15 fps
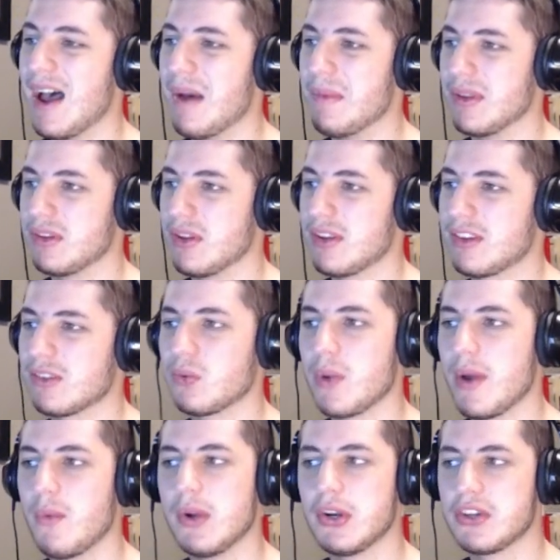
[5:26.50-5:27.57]
And so this is
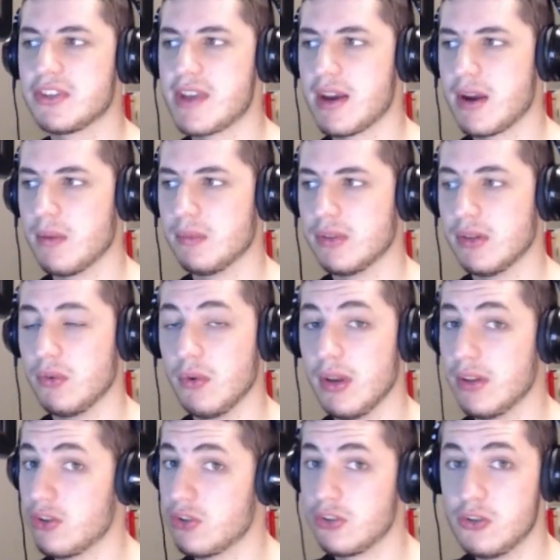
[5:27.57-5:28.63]
why WinDirStat comes
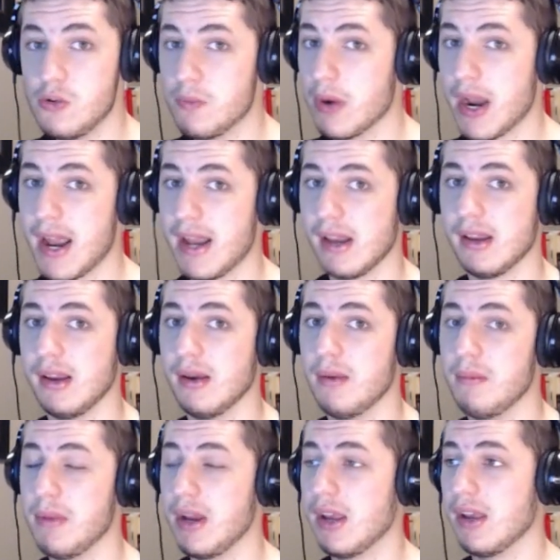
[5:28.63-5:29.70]
in. It's super handy
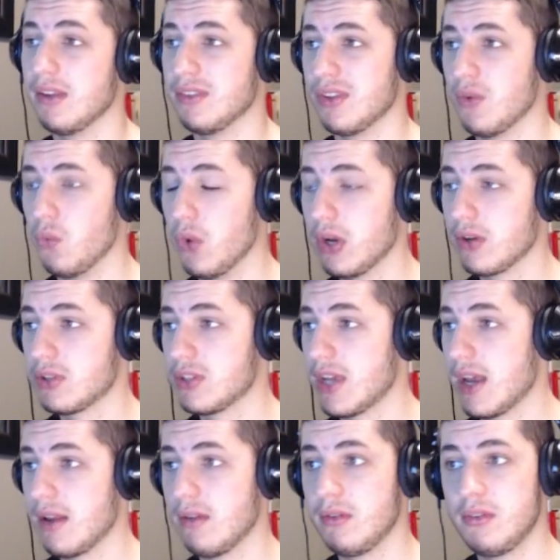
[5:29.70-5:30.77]
because
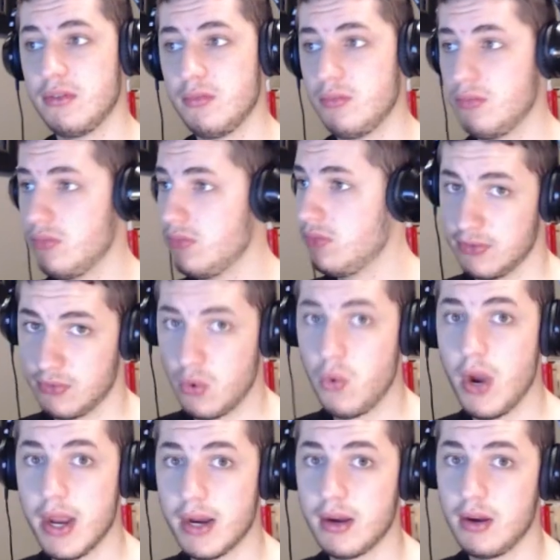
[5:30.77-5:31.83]
WinDirStat is
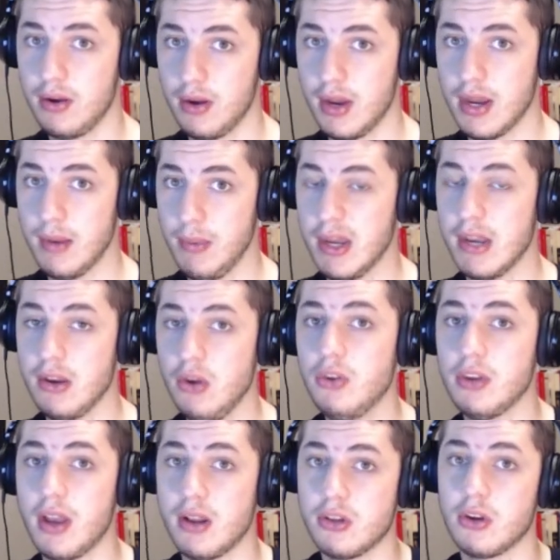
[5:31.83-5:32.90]
quick. I mean, you
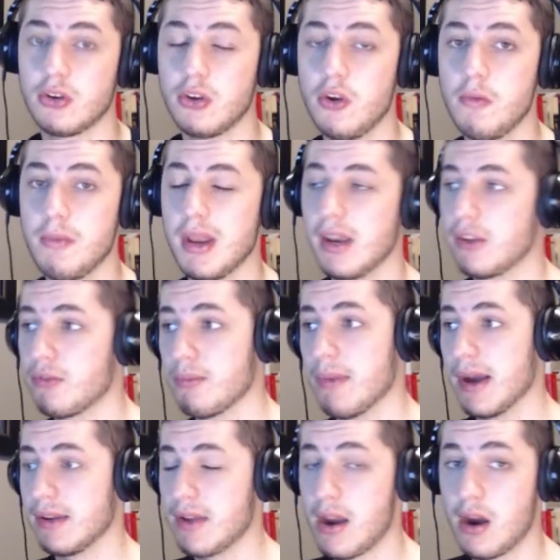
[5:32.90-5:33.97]
saw it took 2 minutes for
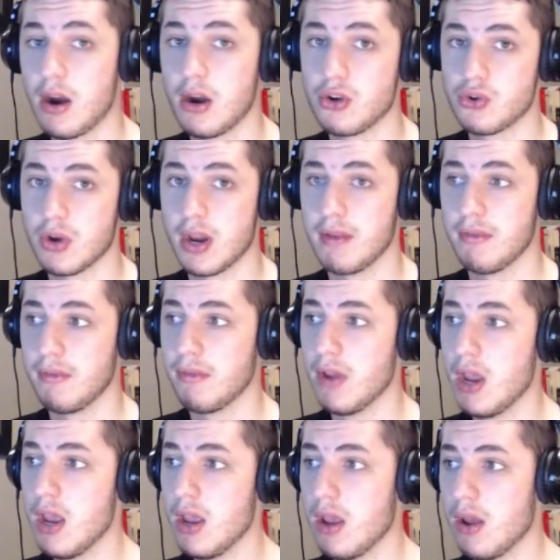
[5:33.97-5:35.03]
my entire hard drive of
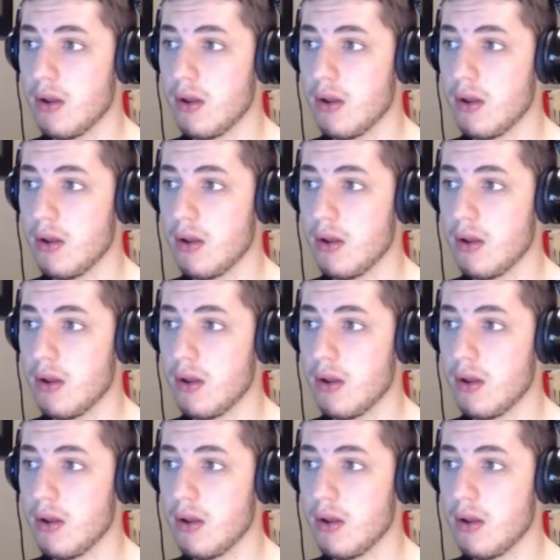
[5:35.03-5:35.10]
